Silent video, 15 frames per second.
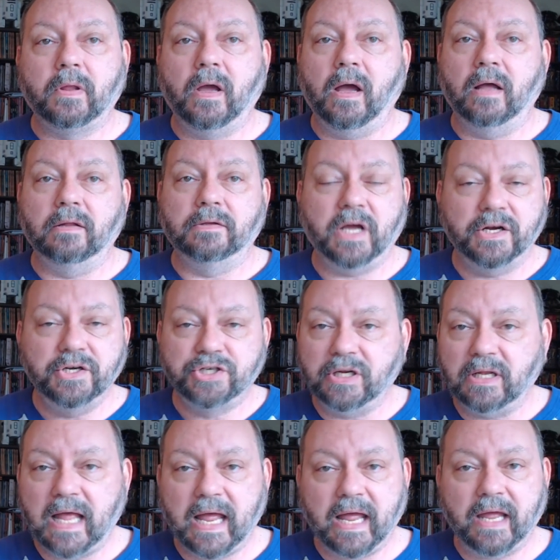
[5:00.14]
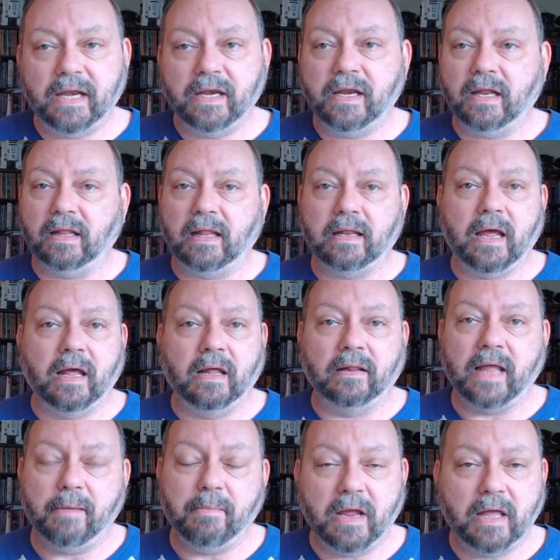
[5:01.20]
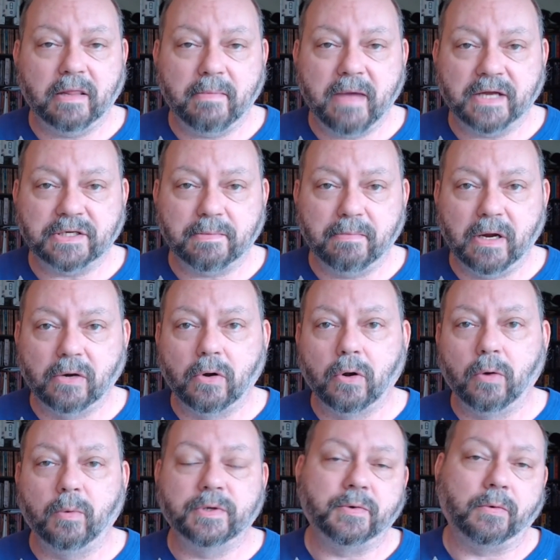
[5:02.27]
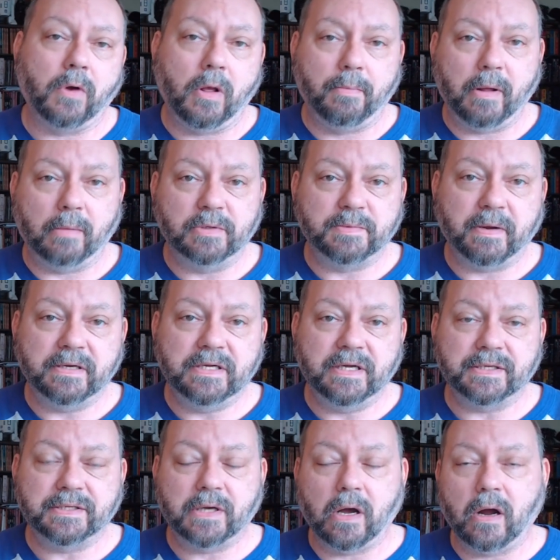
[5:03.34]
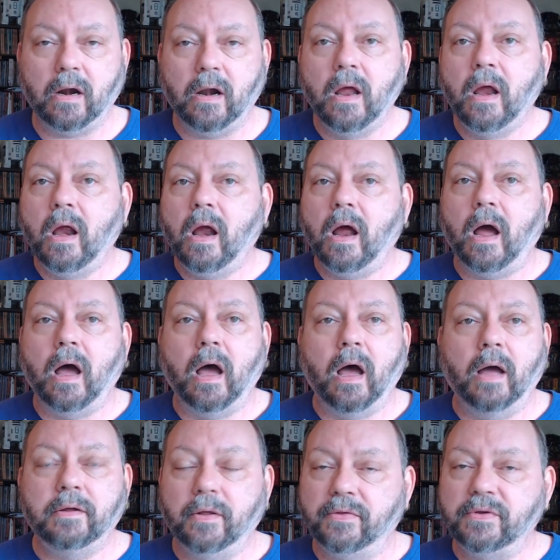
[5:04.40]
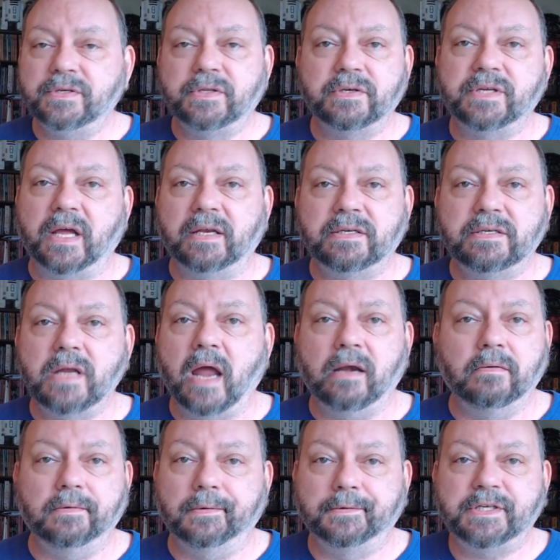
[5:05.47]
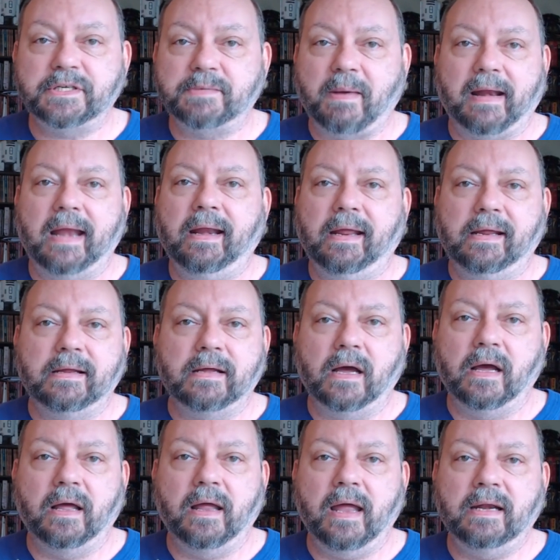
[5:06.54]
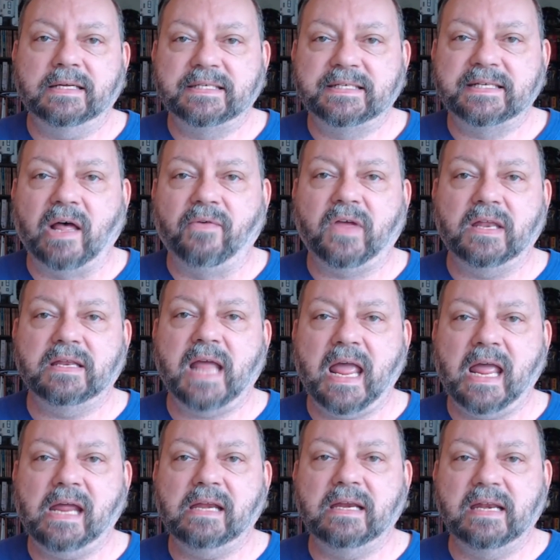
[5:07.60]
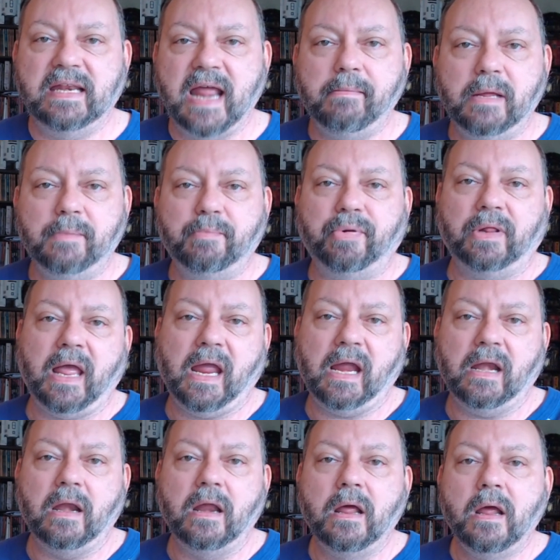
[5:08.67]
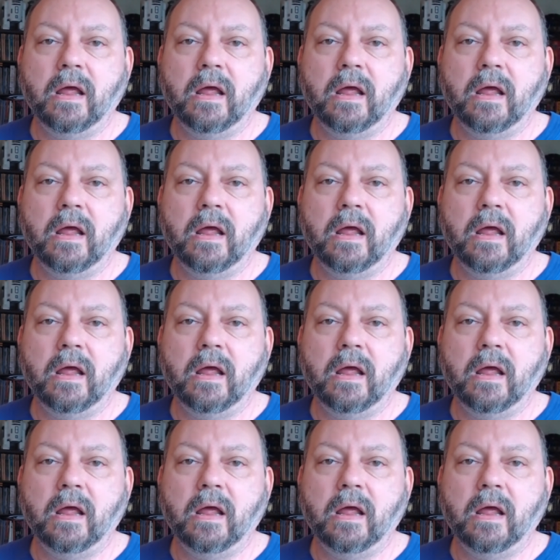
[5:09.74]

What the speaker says: Dungeonland and Land Beyond the Magic Mirror, which were all published by TSR. And just about any self-contained Demiplane